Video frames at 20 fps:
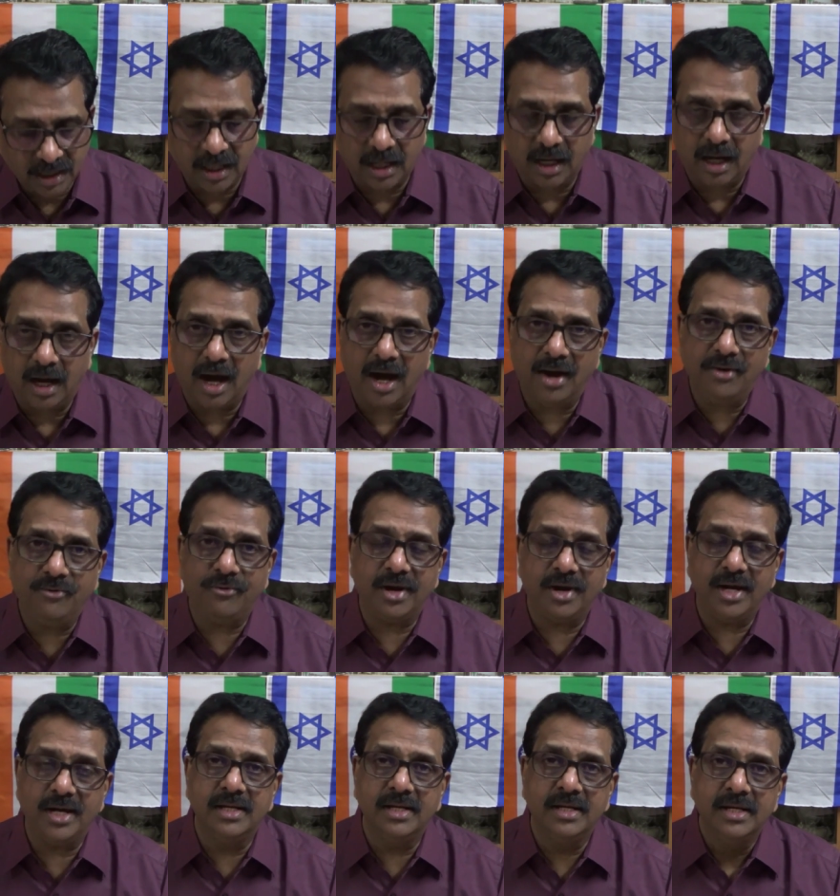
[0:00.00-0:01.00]

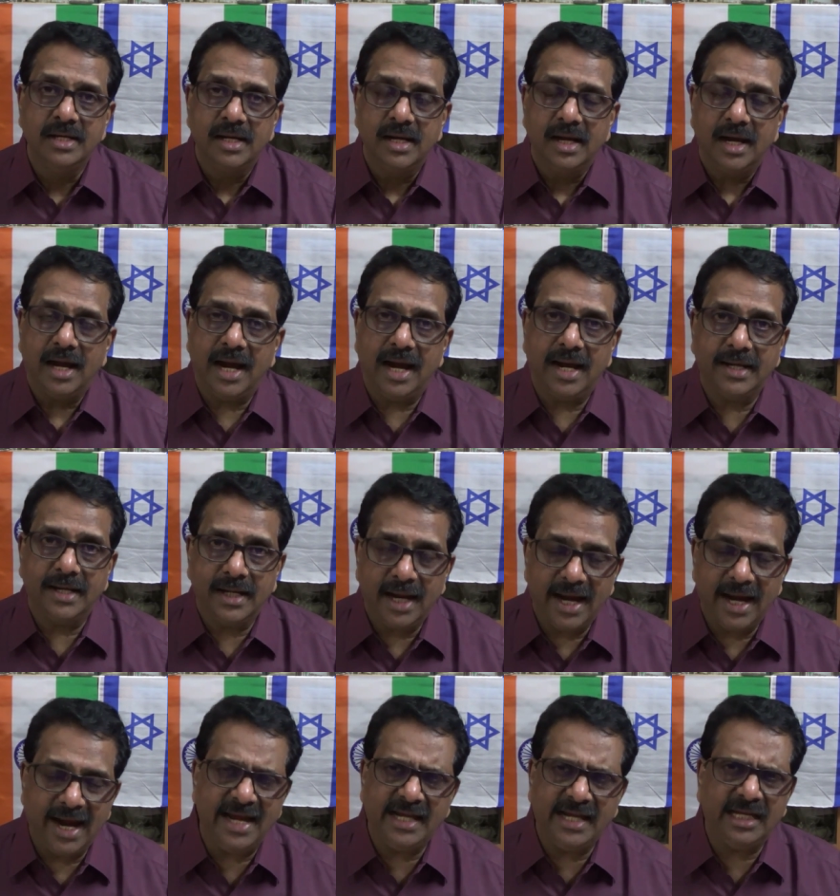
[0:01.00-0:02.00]

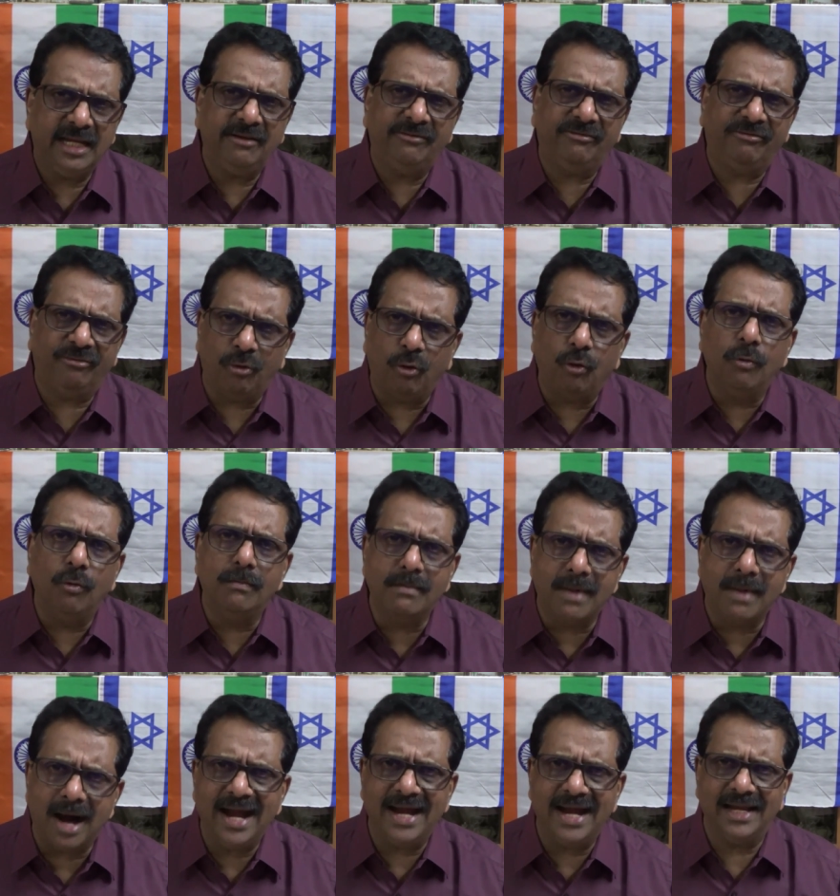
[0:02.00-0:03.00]
184
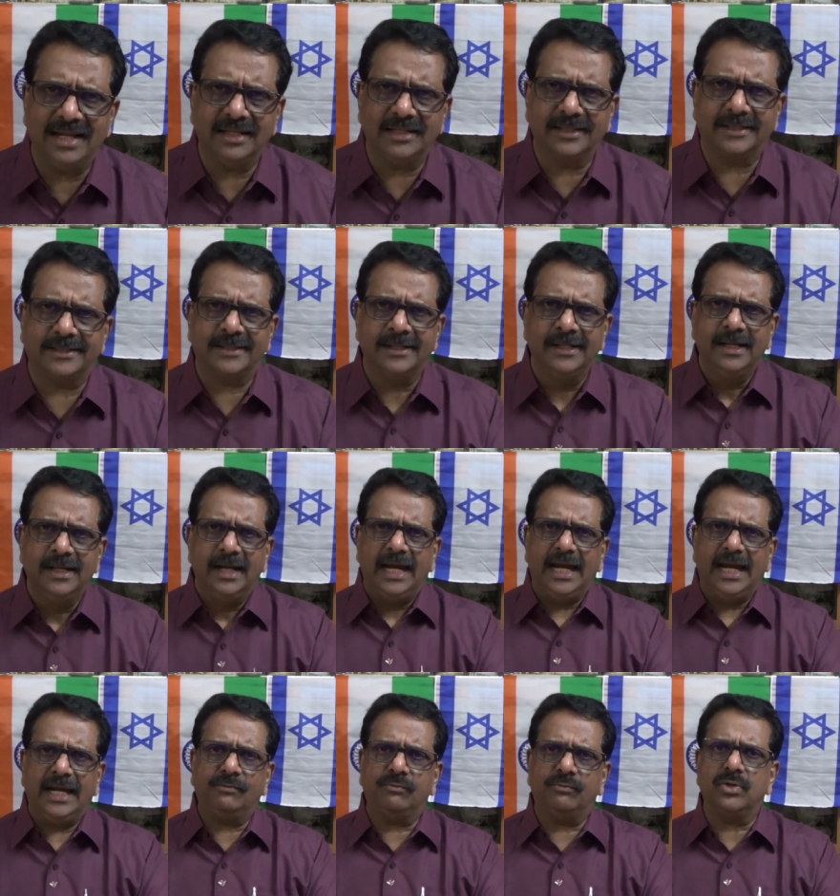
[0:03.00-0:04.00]
miles.
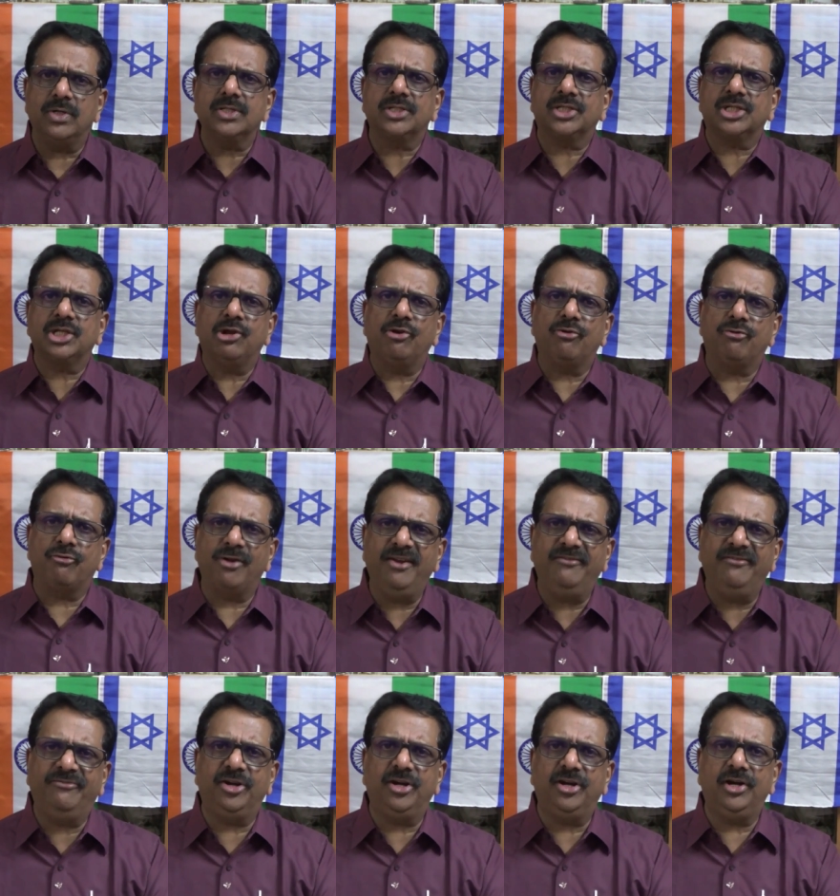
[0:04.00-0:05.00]
It was a
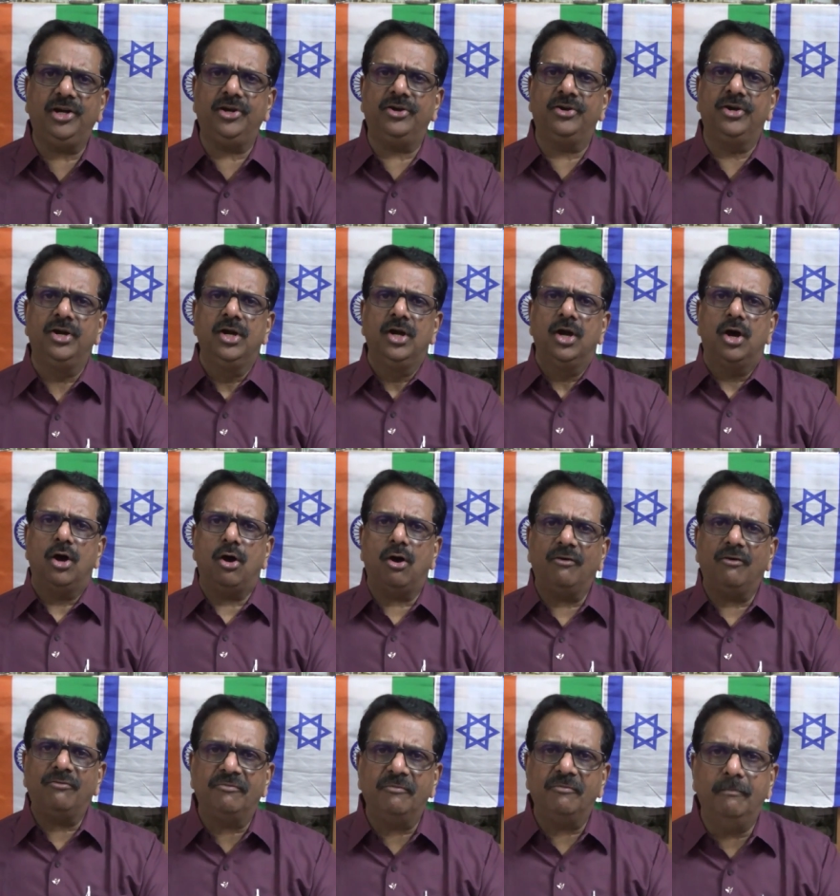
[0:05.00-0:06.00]
river
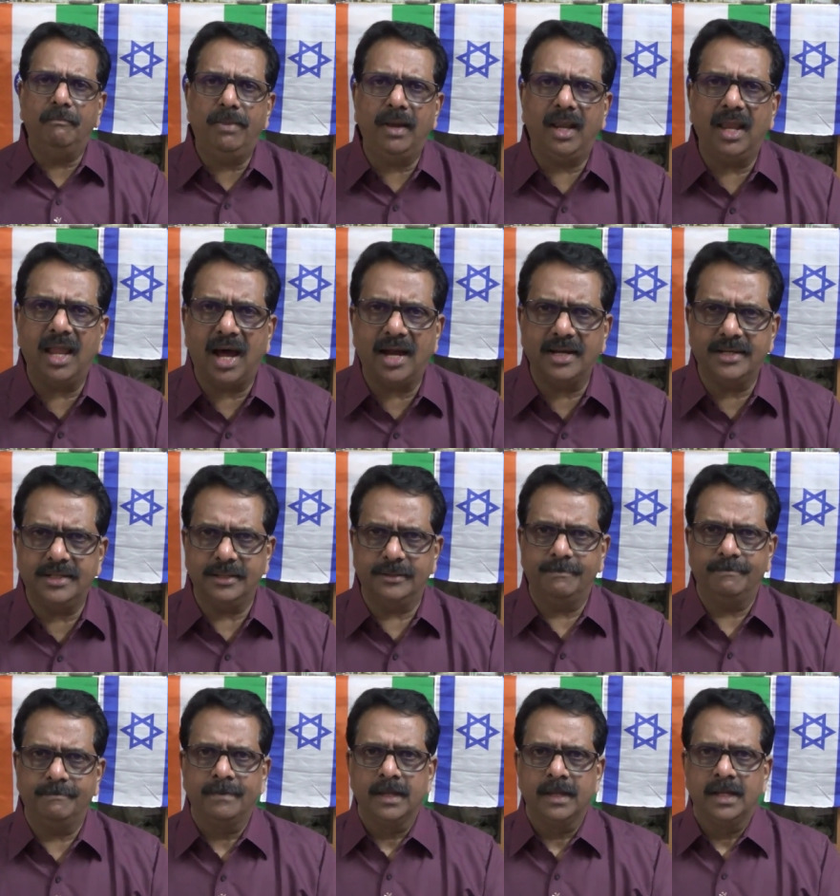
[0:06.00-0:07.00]
of blood.
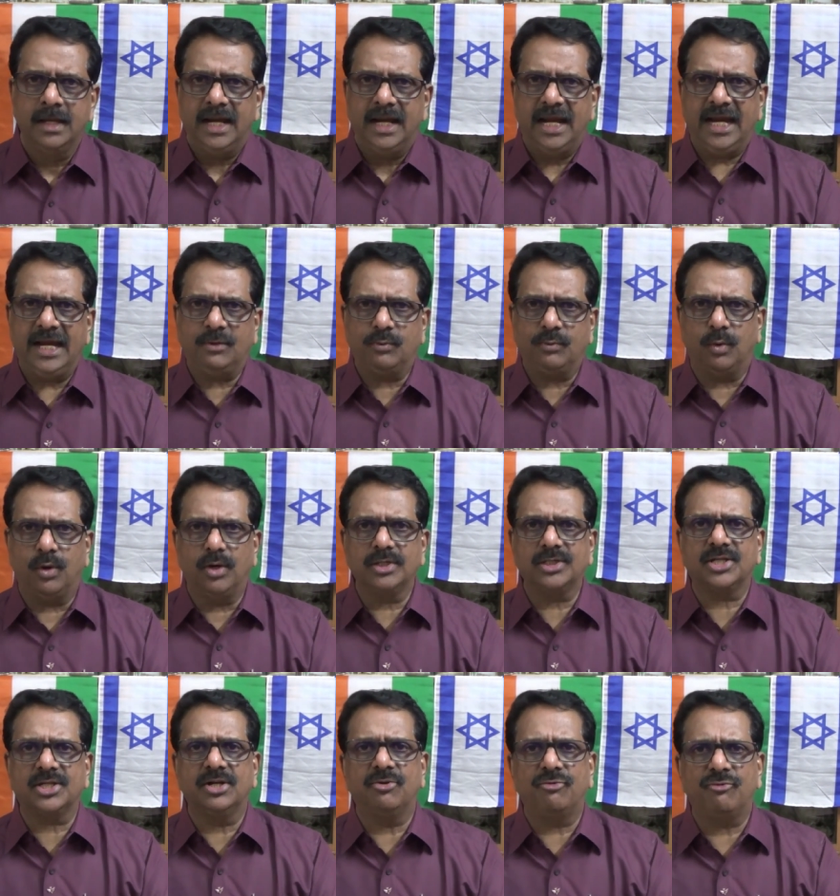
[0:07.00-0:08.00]
It
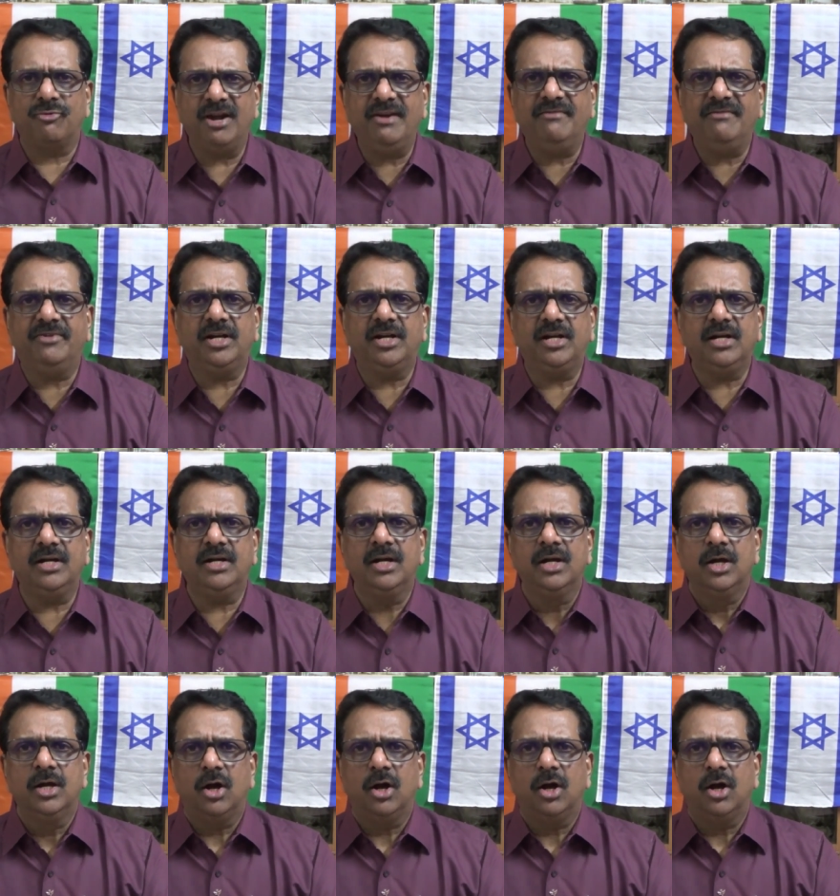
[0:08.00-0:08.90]
was a river